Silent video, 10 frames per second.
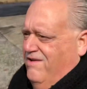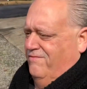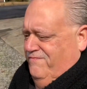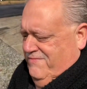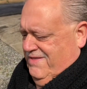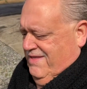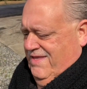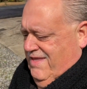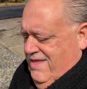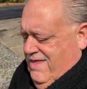know
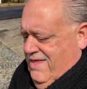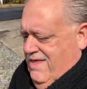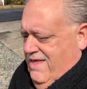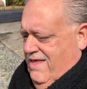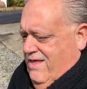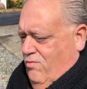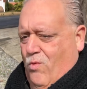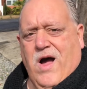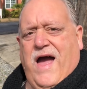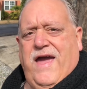
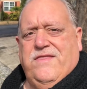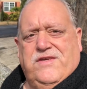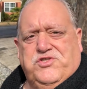why this